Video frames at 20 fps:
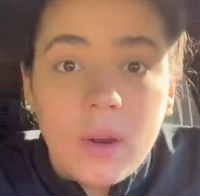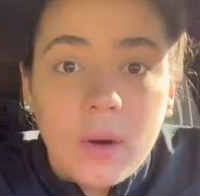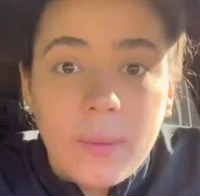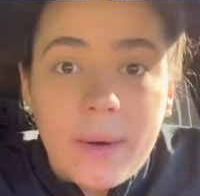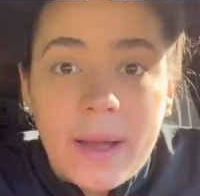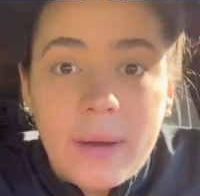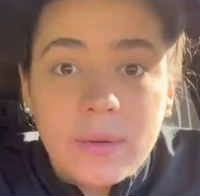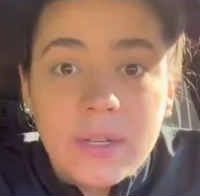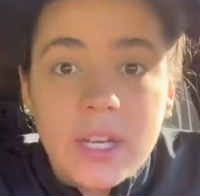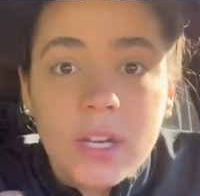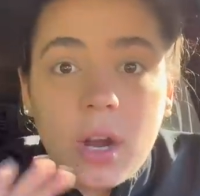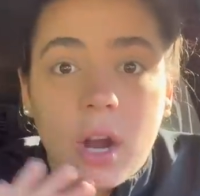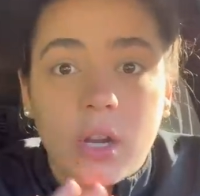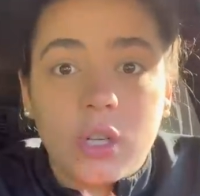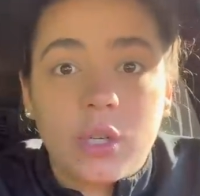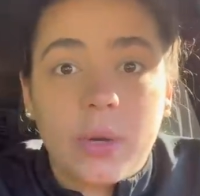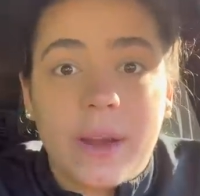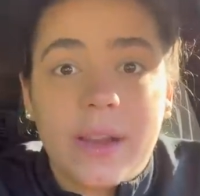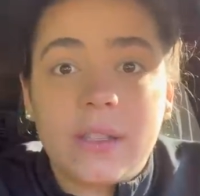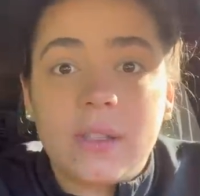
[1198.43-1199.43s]
around it, our
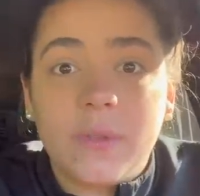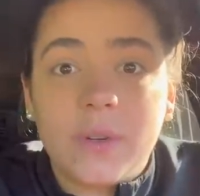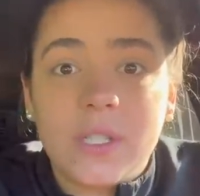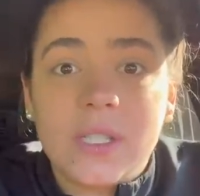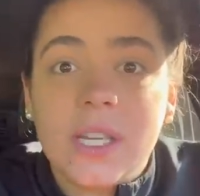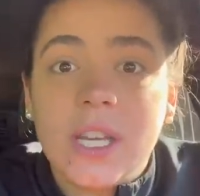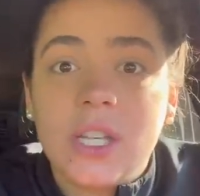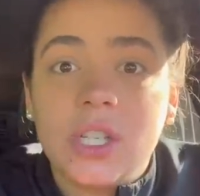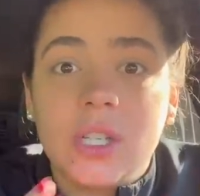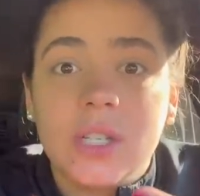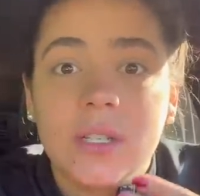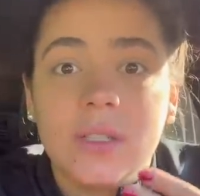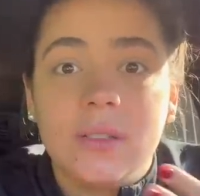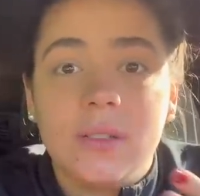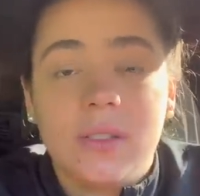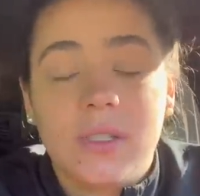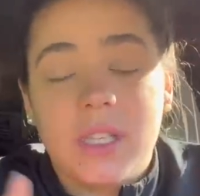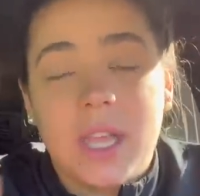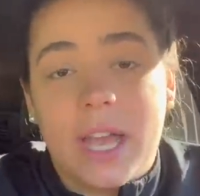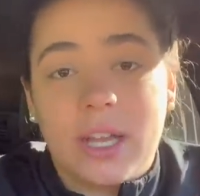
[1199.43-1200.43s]
transfer station
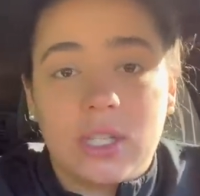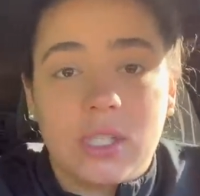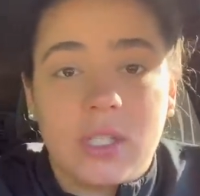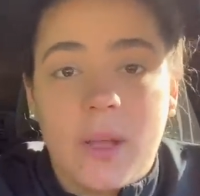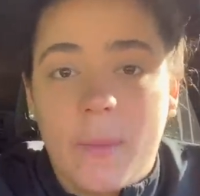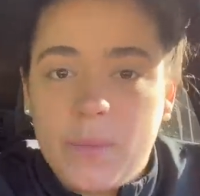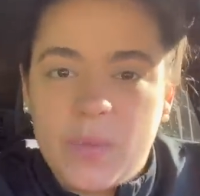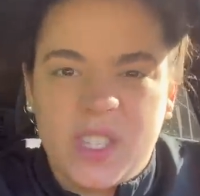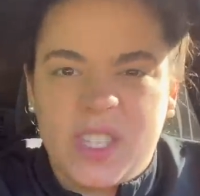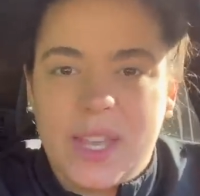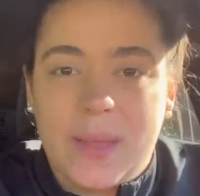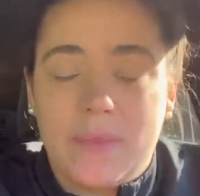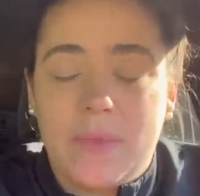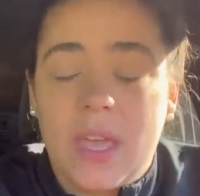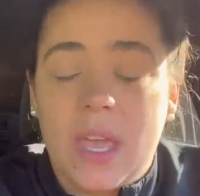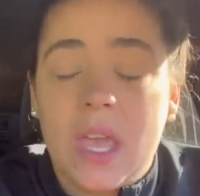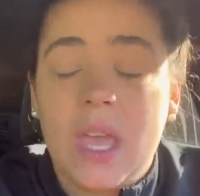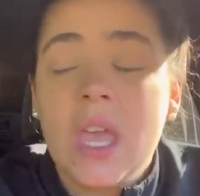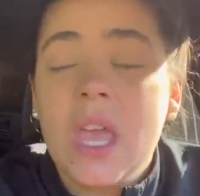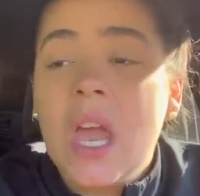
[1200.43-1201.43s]
slash dump, the same
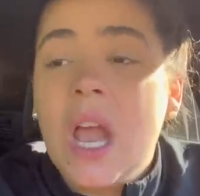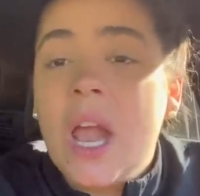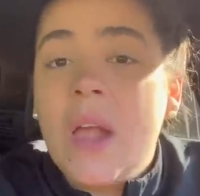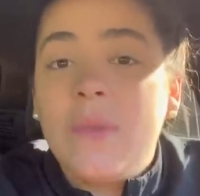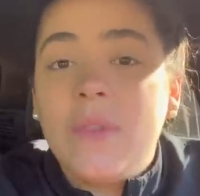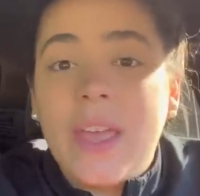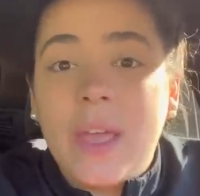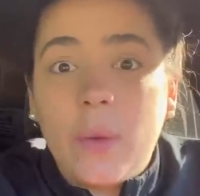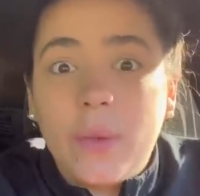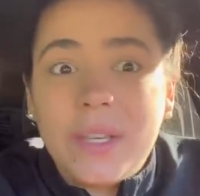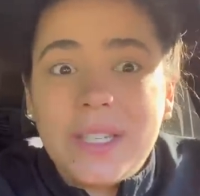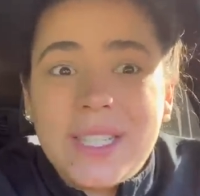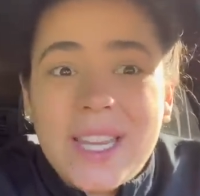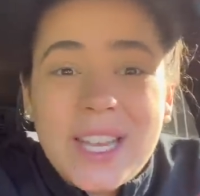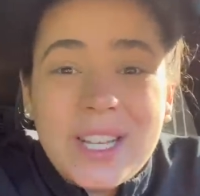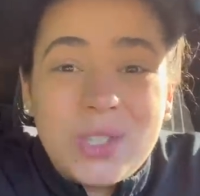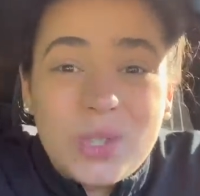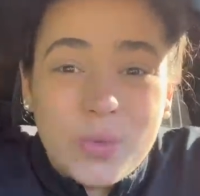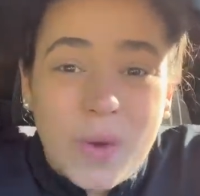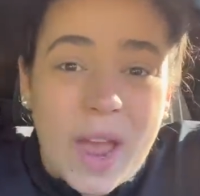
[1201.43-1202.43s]
thing, they only
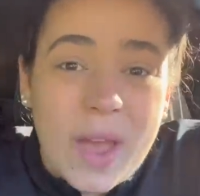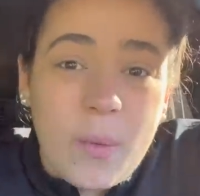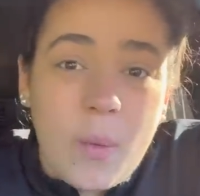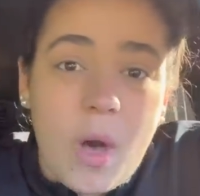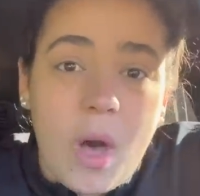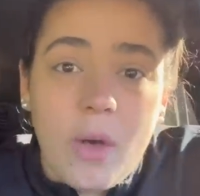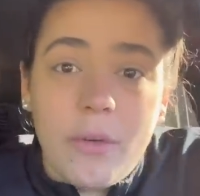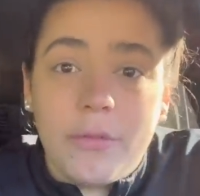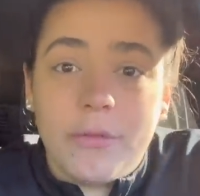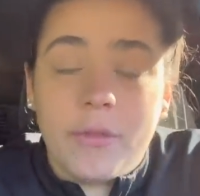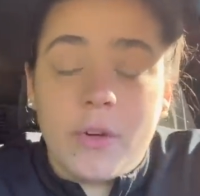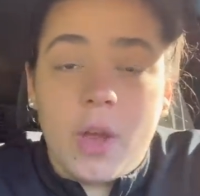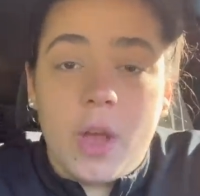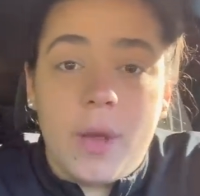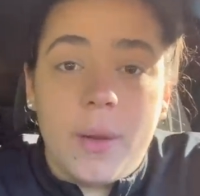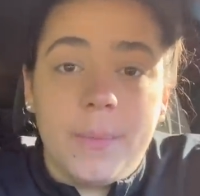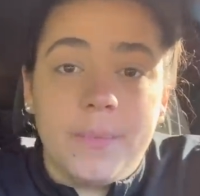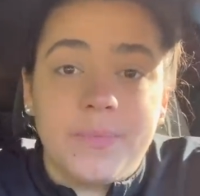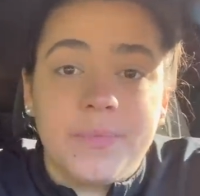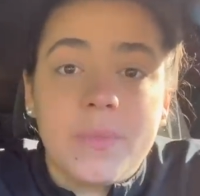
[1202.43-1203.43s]
take drywall
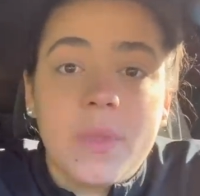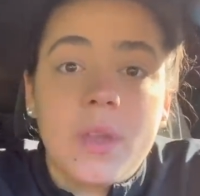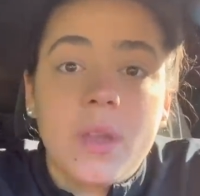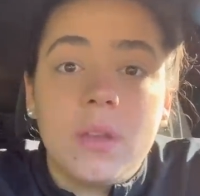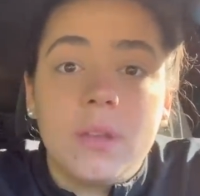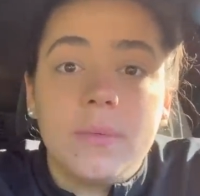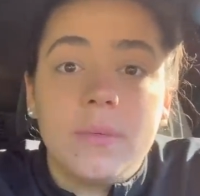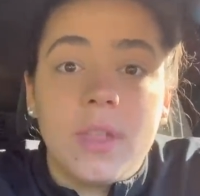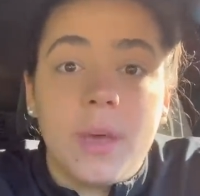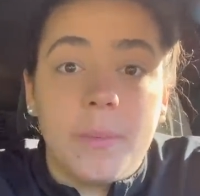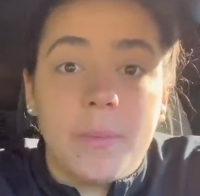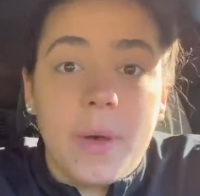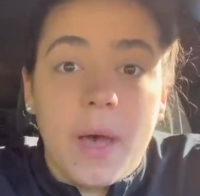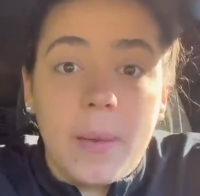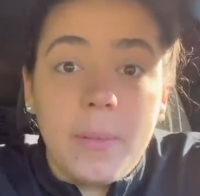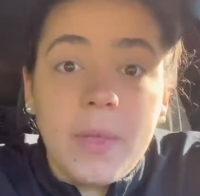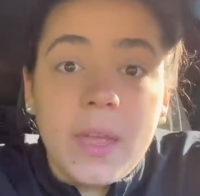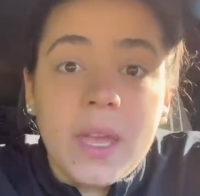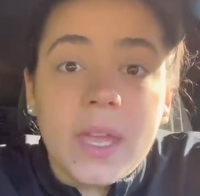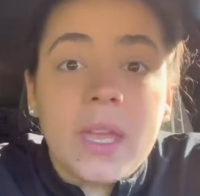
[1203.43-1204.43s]
from the
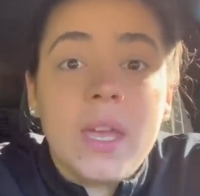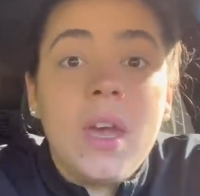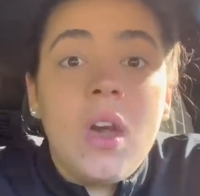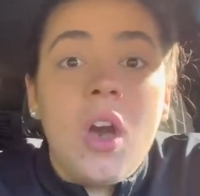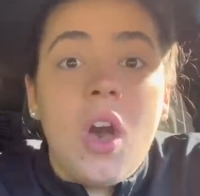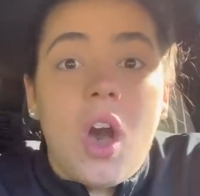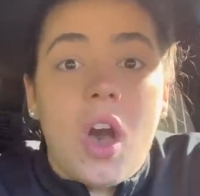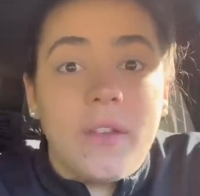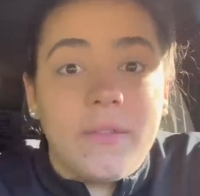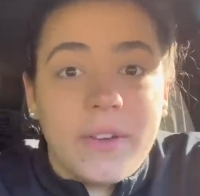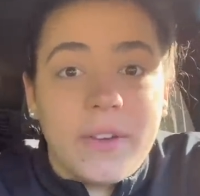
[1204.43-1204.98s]
public on